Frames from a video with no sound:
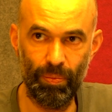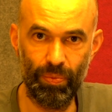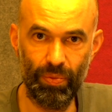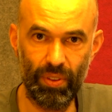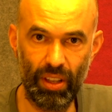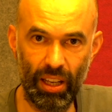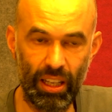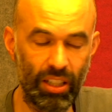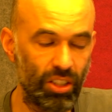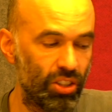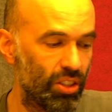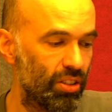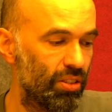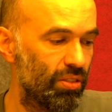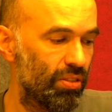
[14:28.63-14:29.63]

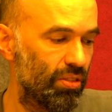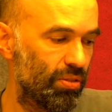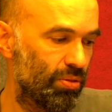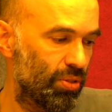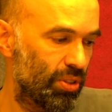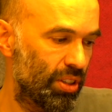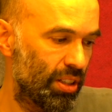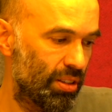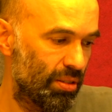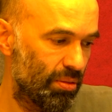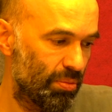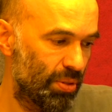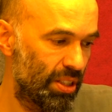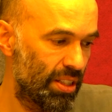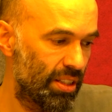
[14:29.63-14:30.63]
agent, for that
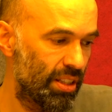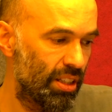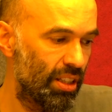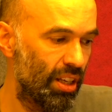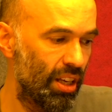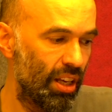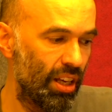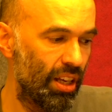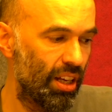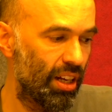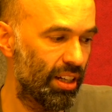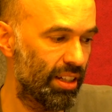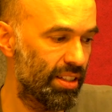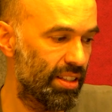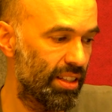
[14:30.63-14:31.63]
PC. I
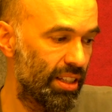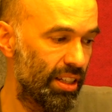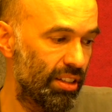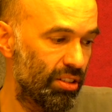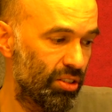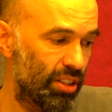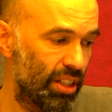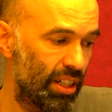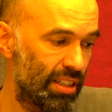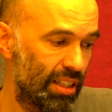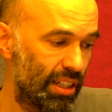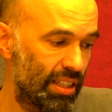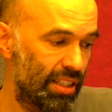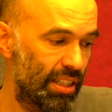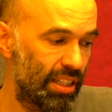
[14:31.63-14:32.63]
can see here, okay, it's
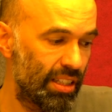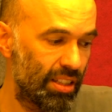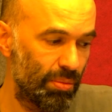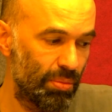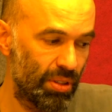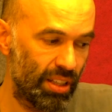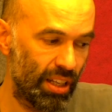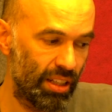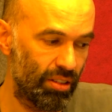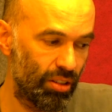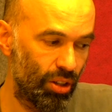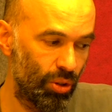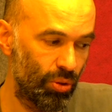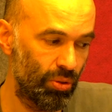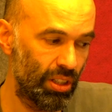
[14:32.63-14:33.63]
like 60%
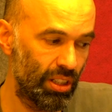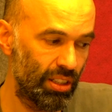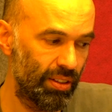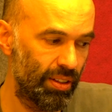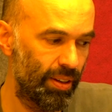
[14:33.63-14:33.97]
only.